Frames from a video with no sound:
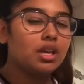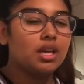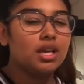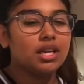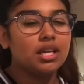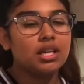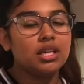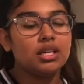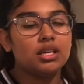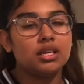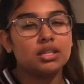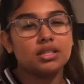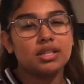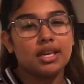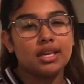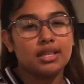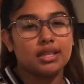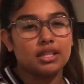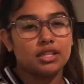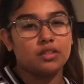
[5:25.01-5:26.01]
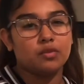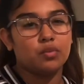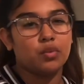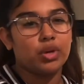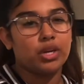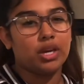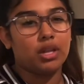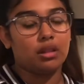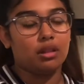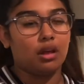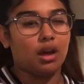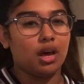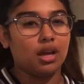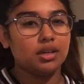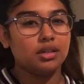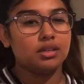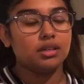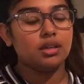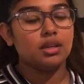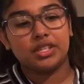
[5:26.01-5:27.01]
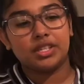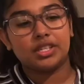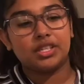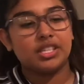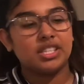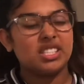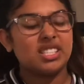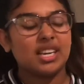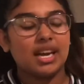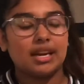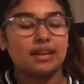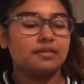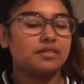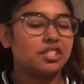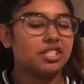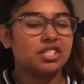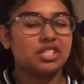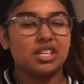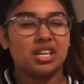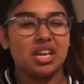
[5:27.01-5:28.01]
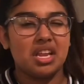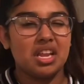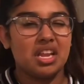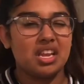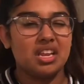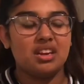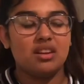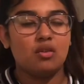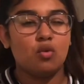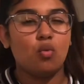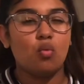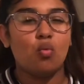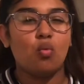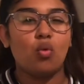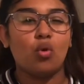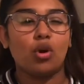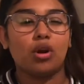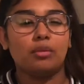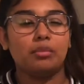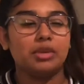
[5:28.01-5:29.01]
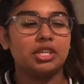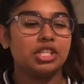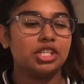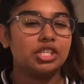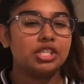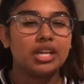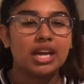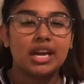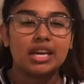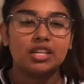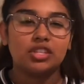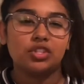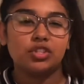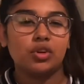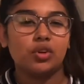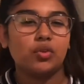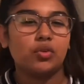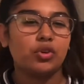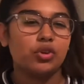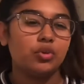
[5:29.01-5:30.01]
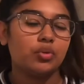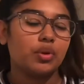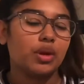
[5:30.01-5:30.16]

He does like this one a lot. It's kind of just in a warmish kind of zone.